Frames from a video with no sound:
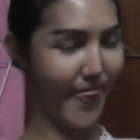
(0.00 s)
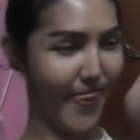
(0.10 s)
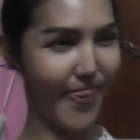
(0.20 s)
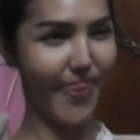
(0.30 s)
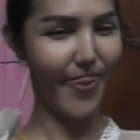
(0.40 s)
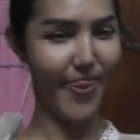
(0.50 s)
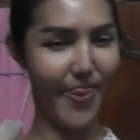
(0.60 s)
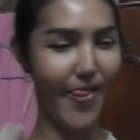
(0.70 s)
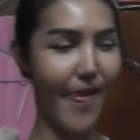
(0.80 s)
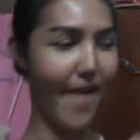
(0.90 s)
when they come
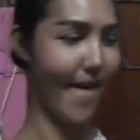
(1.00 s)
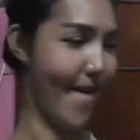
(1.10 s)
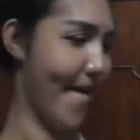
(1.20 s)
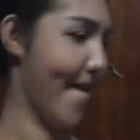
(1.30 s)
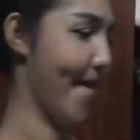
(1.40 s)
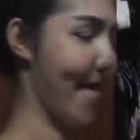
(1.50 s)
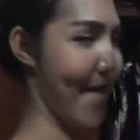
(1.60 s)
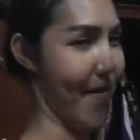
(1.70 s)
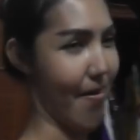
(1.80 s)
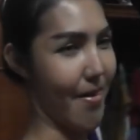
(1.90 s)
over, I'm sure
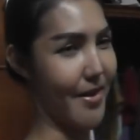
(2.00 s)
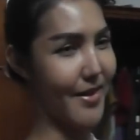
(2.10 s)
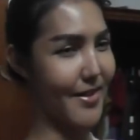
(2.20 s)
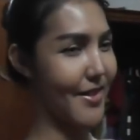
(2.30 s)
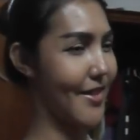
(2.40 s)
they come to see you,